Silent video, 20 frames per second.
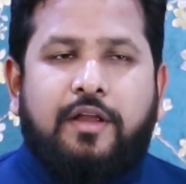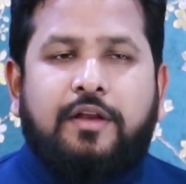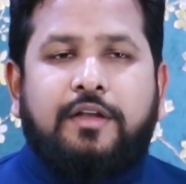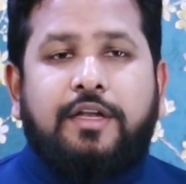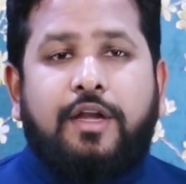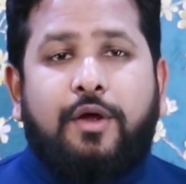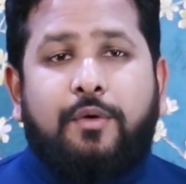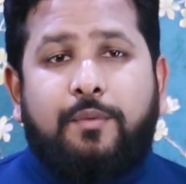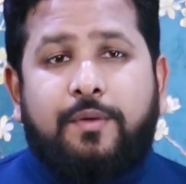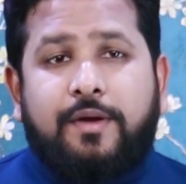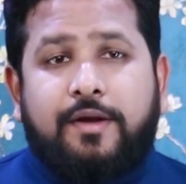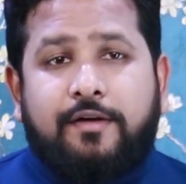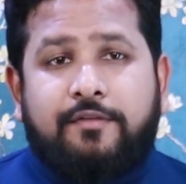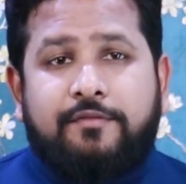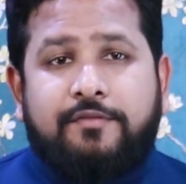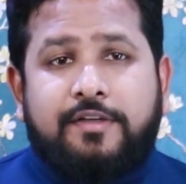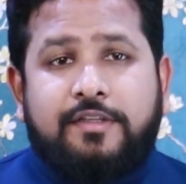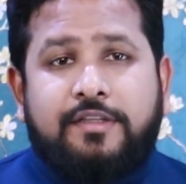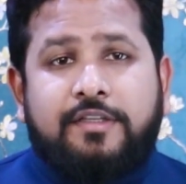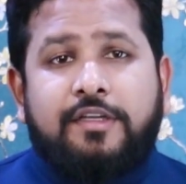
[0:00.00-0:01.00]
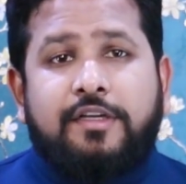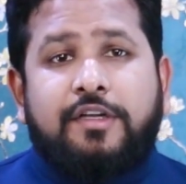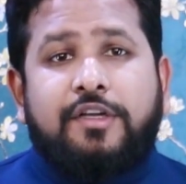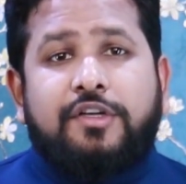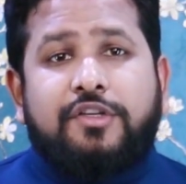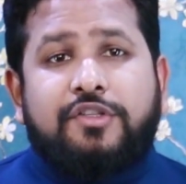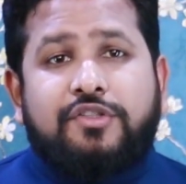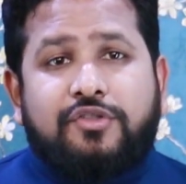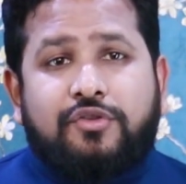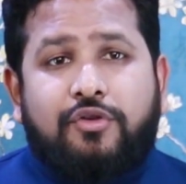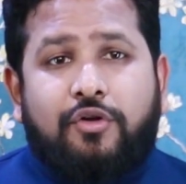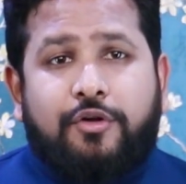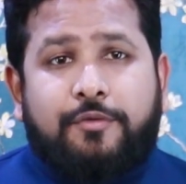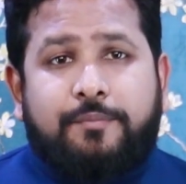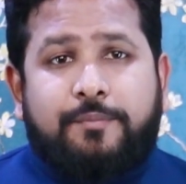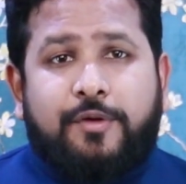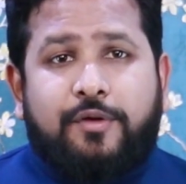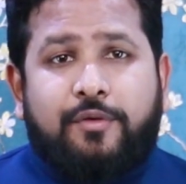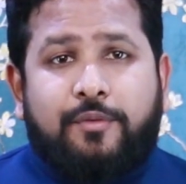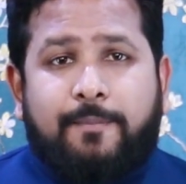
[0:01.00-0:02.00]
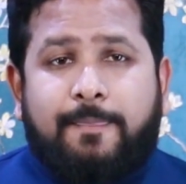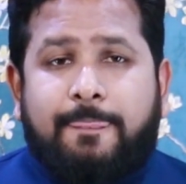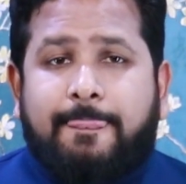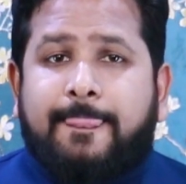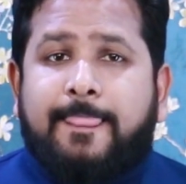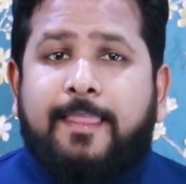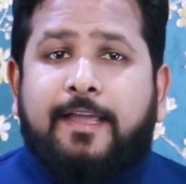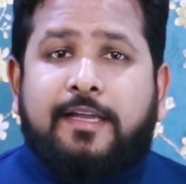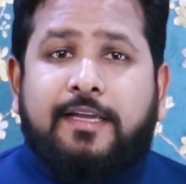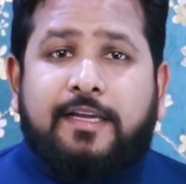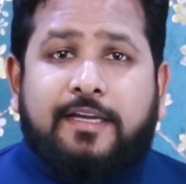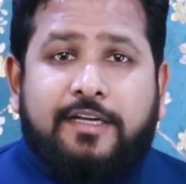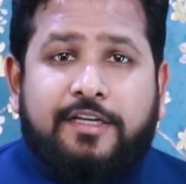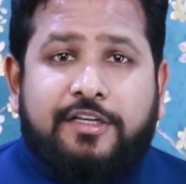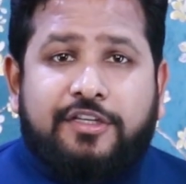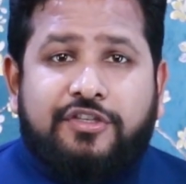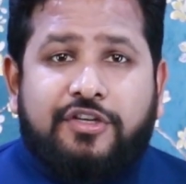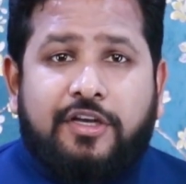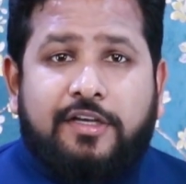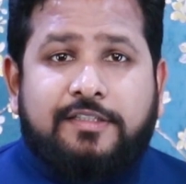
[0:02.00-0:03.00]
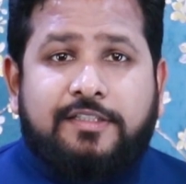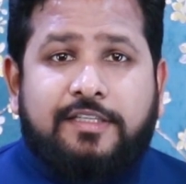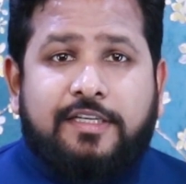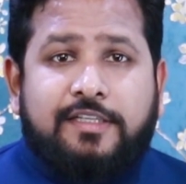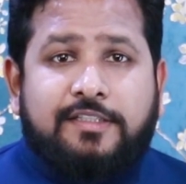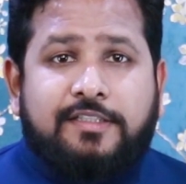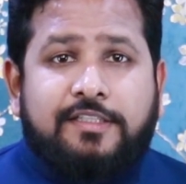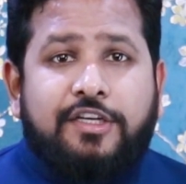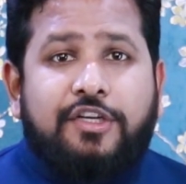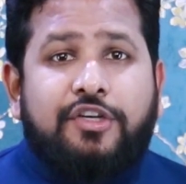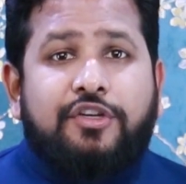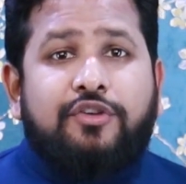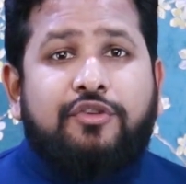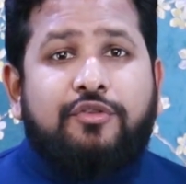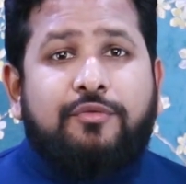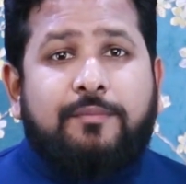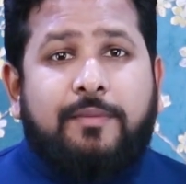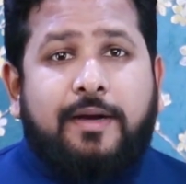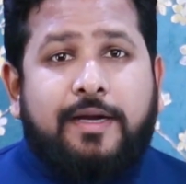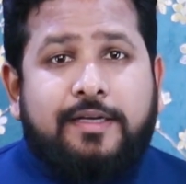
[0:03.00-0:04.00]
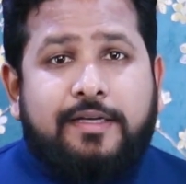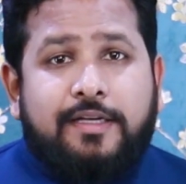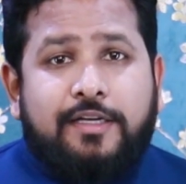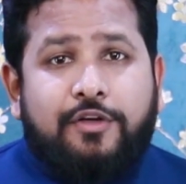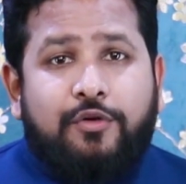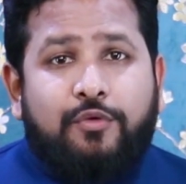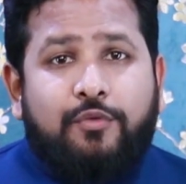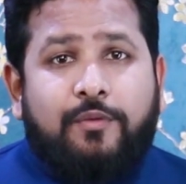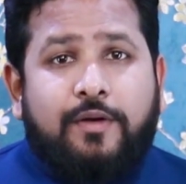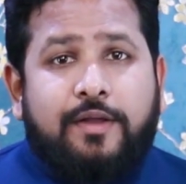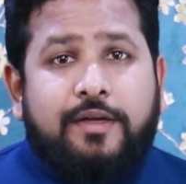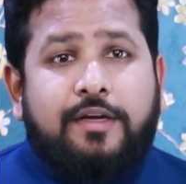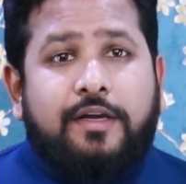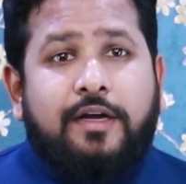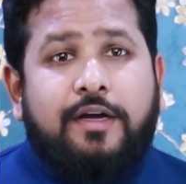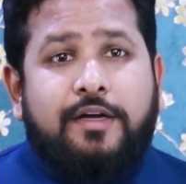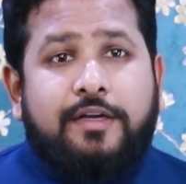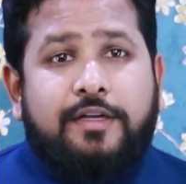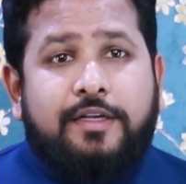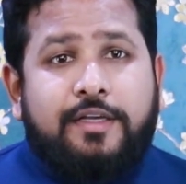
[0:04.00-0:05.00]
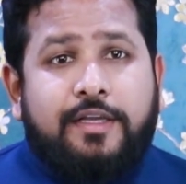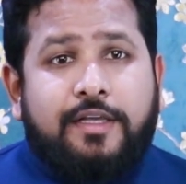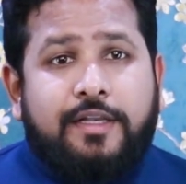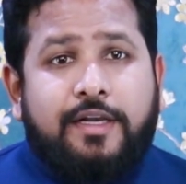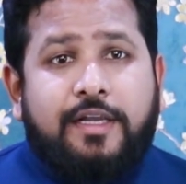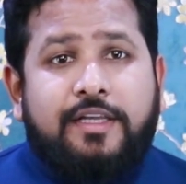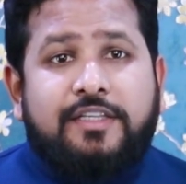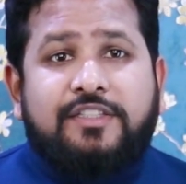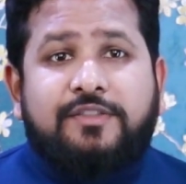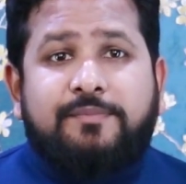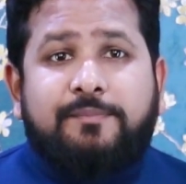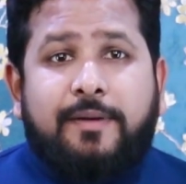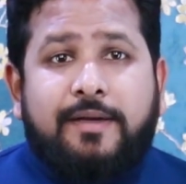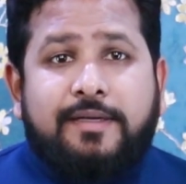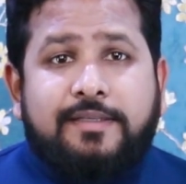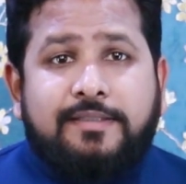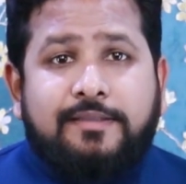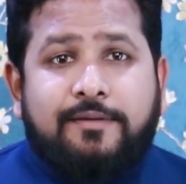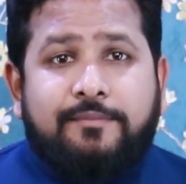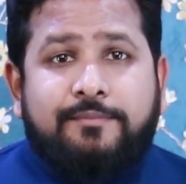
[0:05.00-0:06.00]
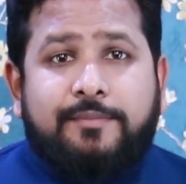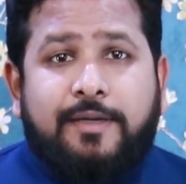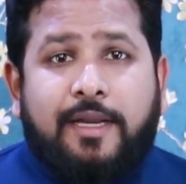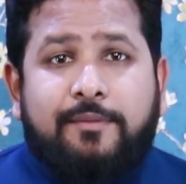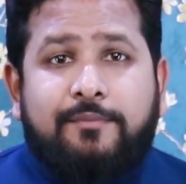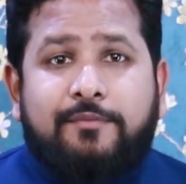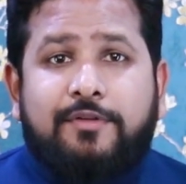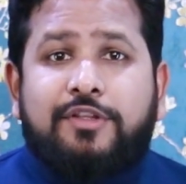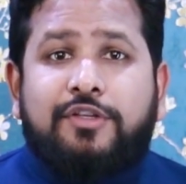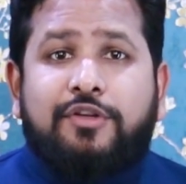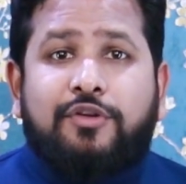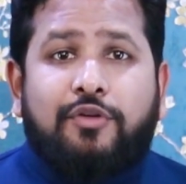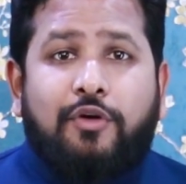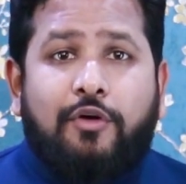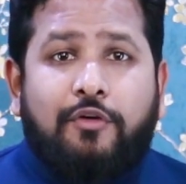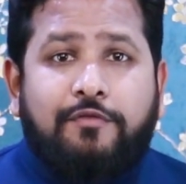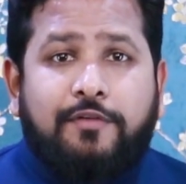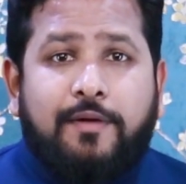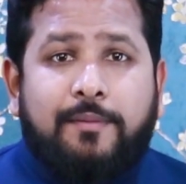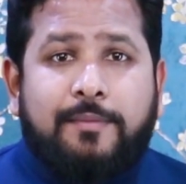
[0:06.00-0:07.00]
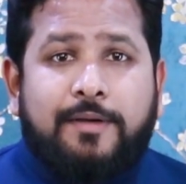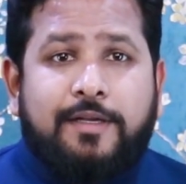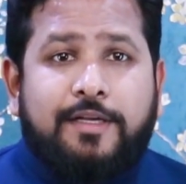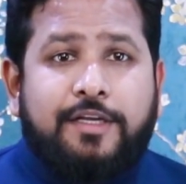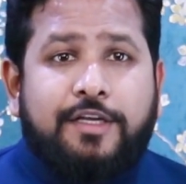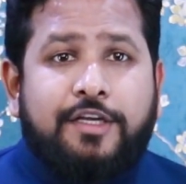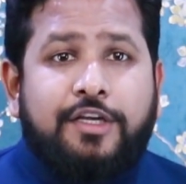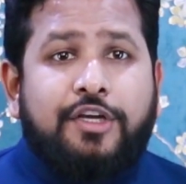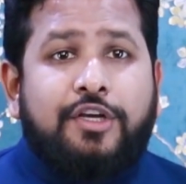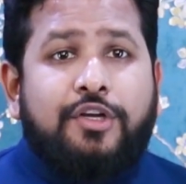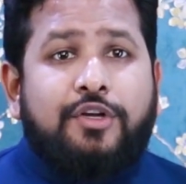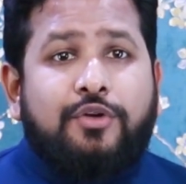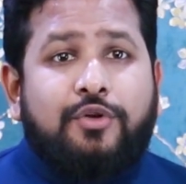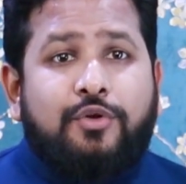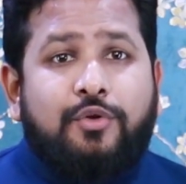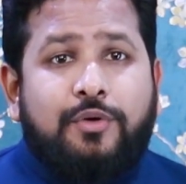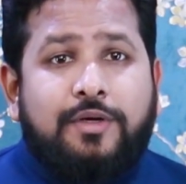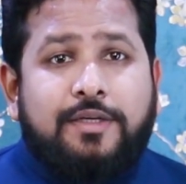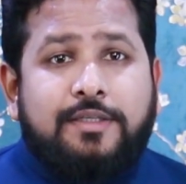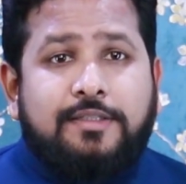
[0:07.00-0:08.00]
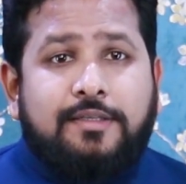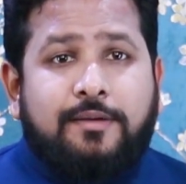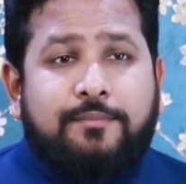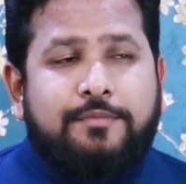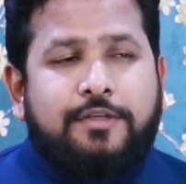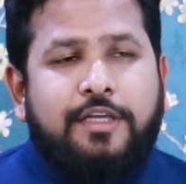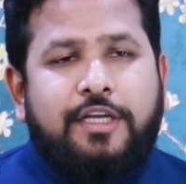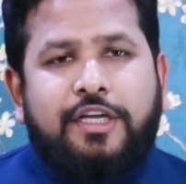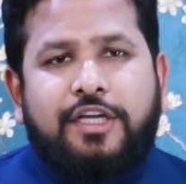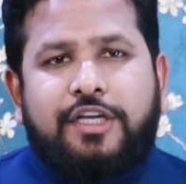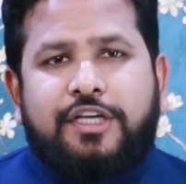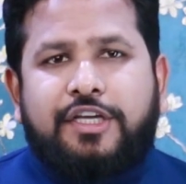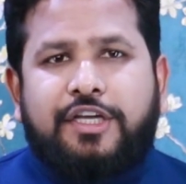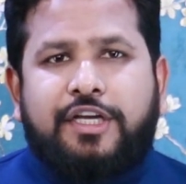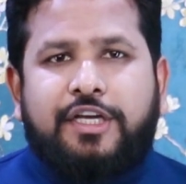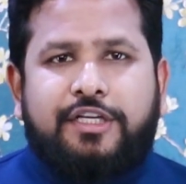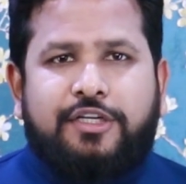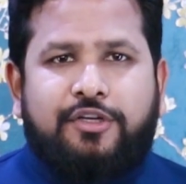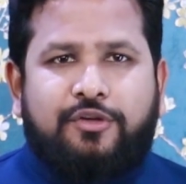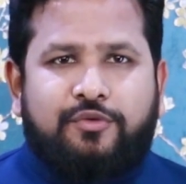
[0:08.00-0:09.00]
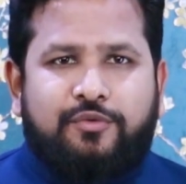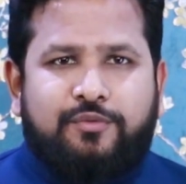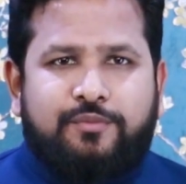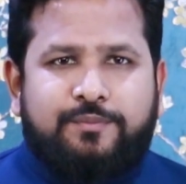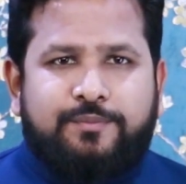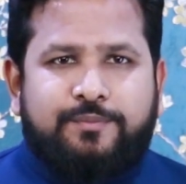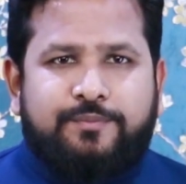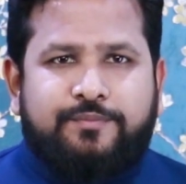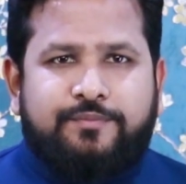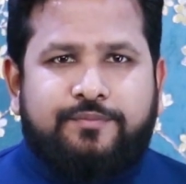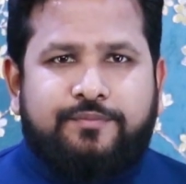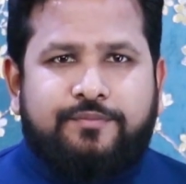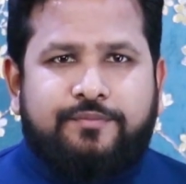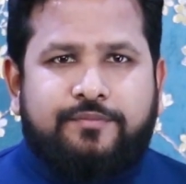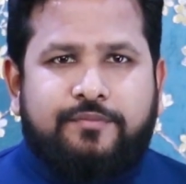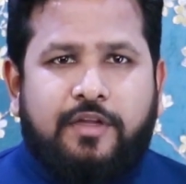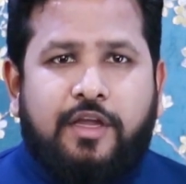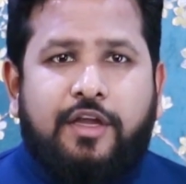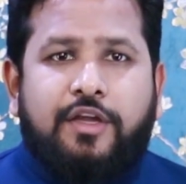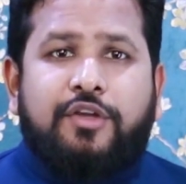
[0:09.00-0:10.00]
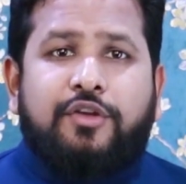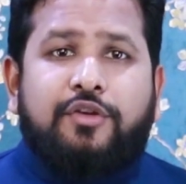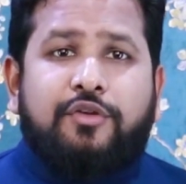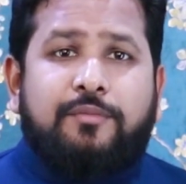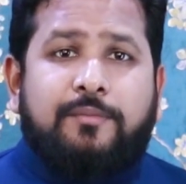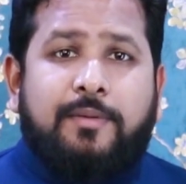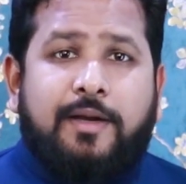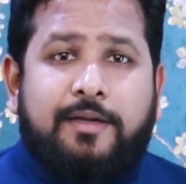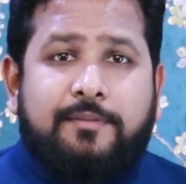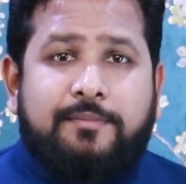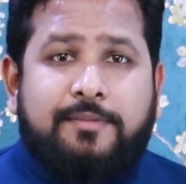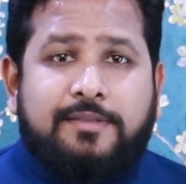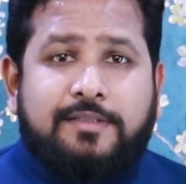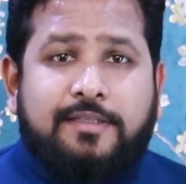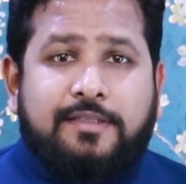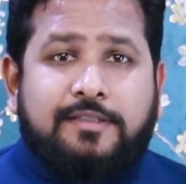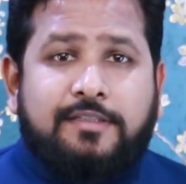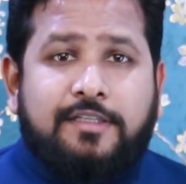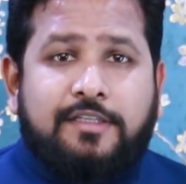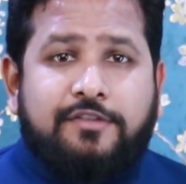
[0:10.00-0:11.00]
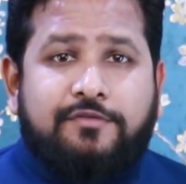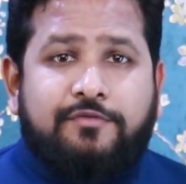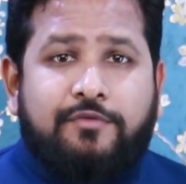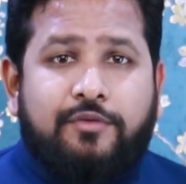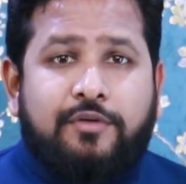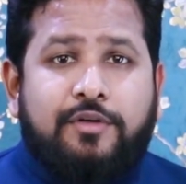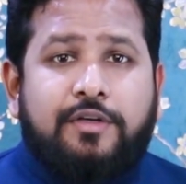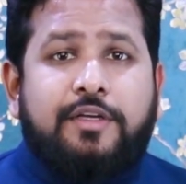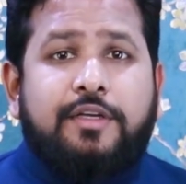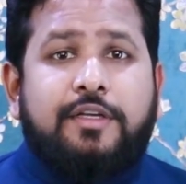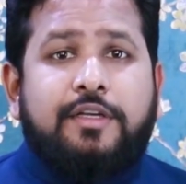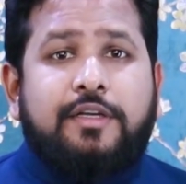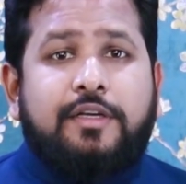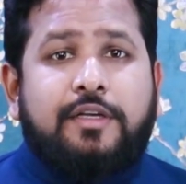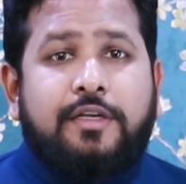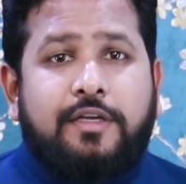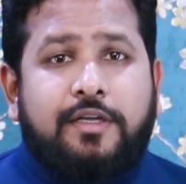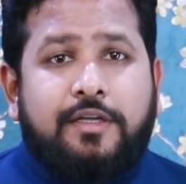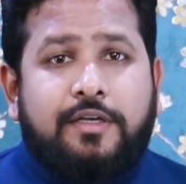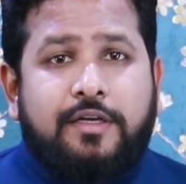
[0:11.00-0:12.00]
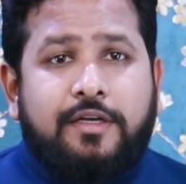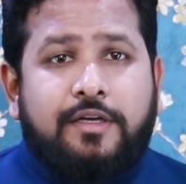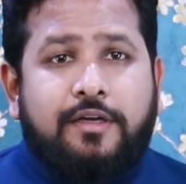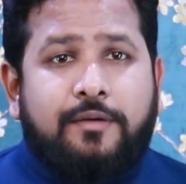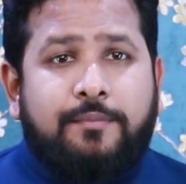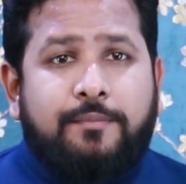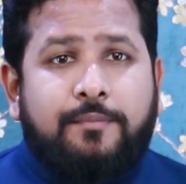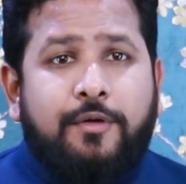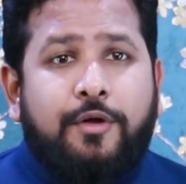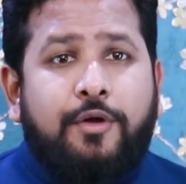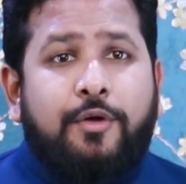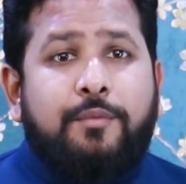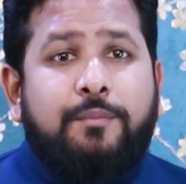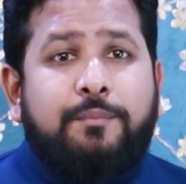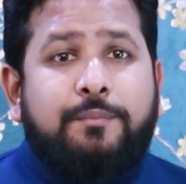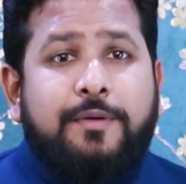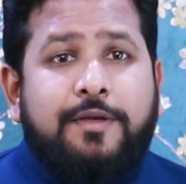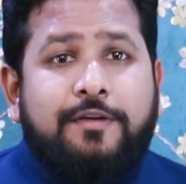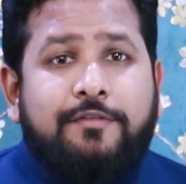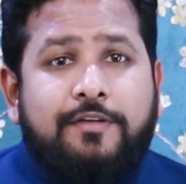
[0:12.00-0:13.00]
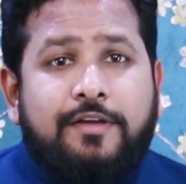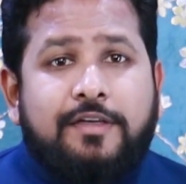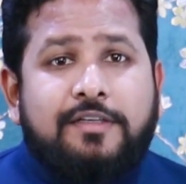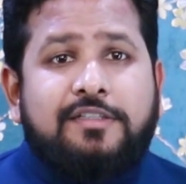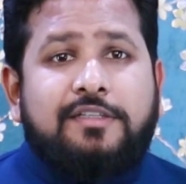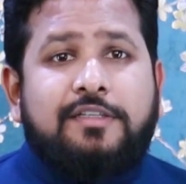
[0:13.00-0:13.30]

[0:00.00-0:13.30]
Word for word: Now we come with Scorpio. Ganesha says you might leave work earlier and spend some time with your family doing something creative. You might be successful in clearing up previous